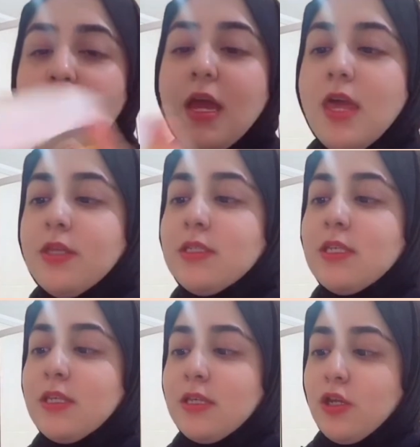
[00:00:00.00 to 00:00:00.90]
This is
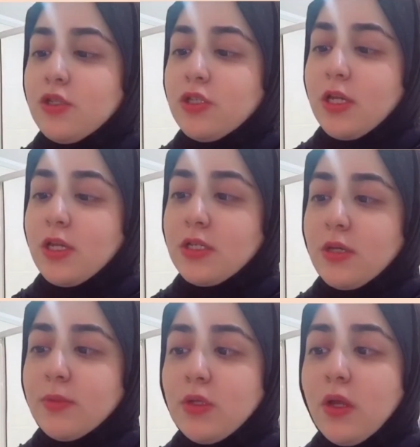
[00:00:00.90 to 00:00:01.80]
the Neogen
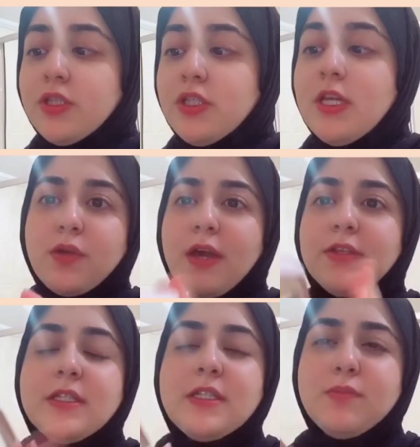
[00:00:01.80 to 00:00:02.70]
Dermatology. Yeah,
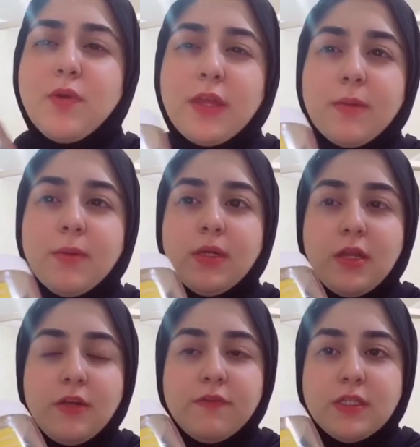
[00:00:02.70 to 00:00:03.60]
this is both a
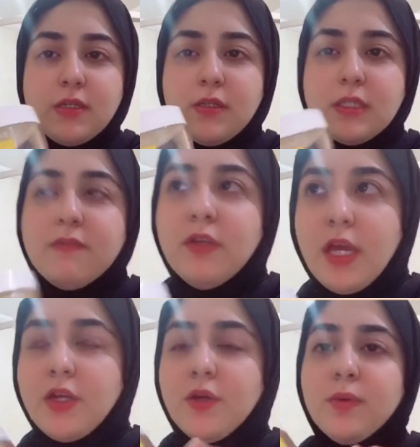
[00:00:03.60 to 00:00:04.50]
chemical and physical
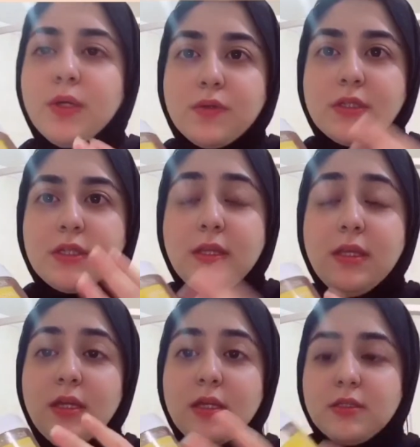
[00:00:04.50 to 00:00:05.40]
exfoliator because
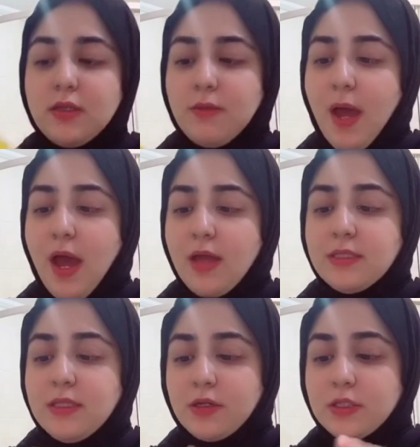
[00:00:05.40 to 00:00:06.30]
these
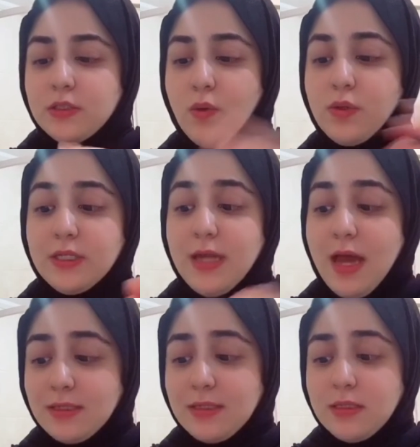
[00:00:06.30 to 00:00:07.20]
pads, they are soaked in
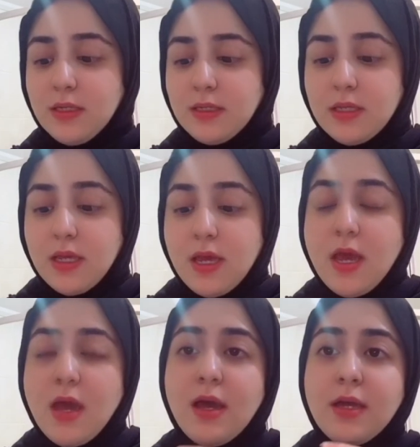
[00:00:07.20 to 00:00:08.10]
acid,
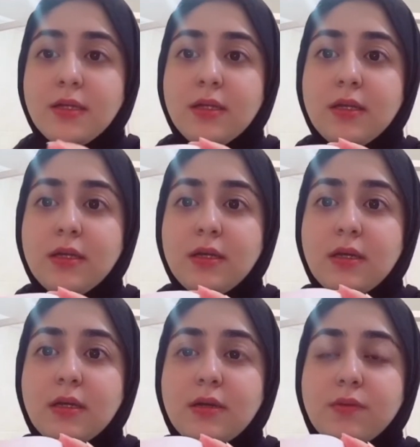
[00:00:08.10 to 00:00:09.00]

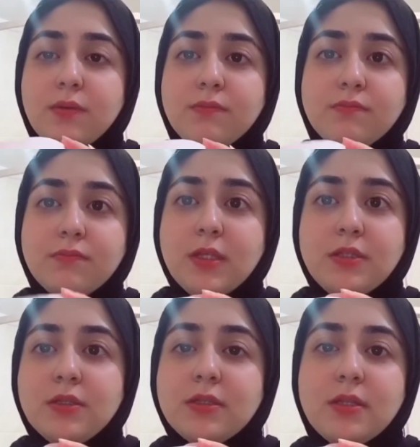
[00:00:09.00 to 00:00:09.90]
and
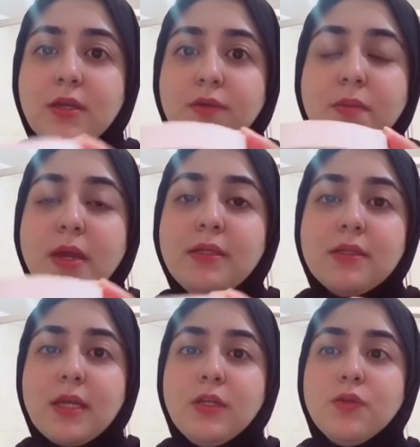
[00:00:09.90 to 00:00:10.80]
it's just, they're
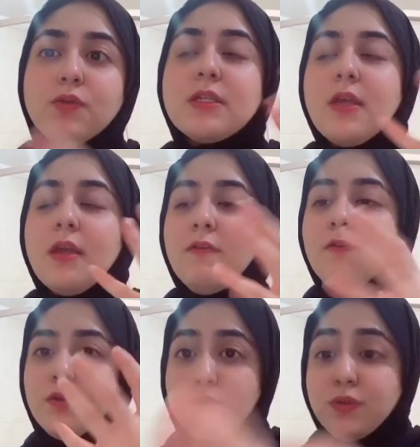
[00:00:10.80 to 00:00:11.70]
amazing, and your skin
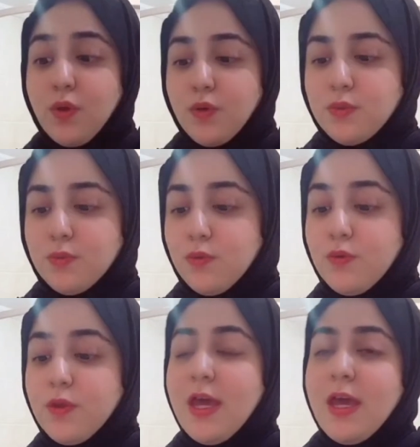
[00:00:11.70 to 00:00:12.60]
feels so
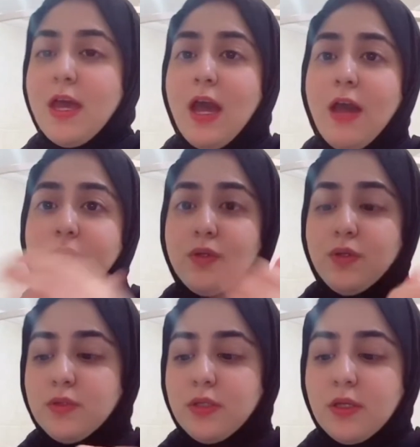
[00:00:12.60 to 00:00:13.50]
smooth after
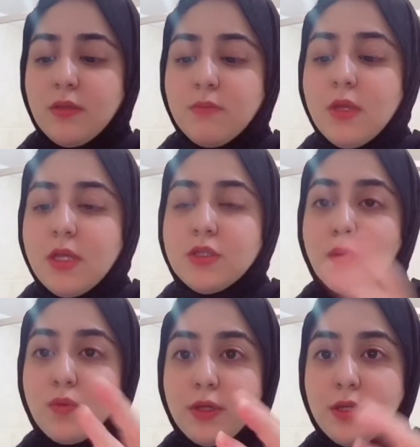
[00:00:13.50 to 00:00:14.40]
using them.
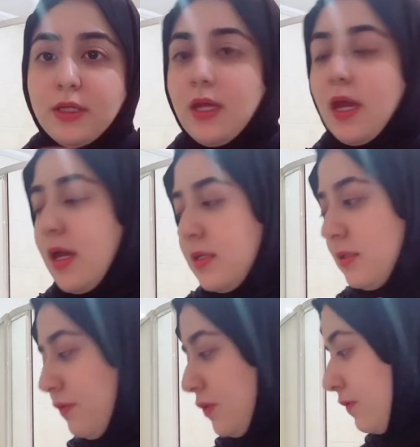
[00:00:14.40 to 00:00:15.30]
So with clean
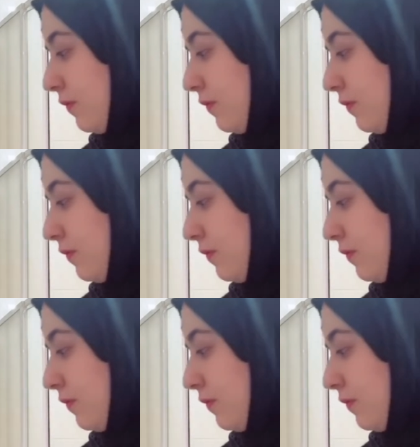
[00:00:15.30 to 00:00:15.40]
hands, first of all,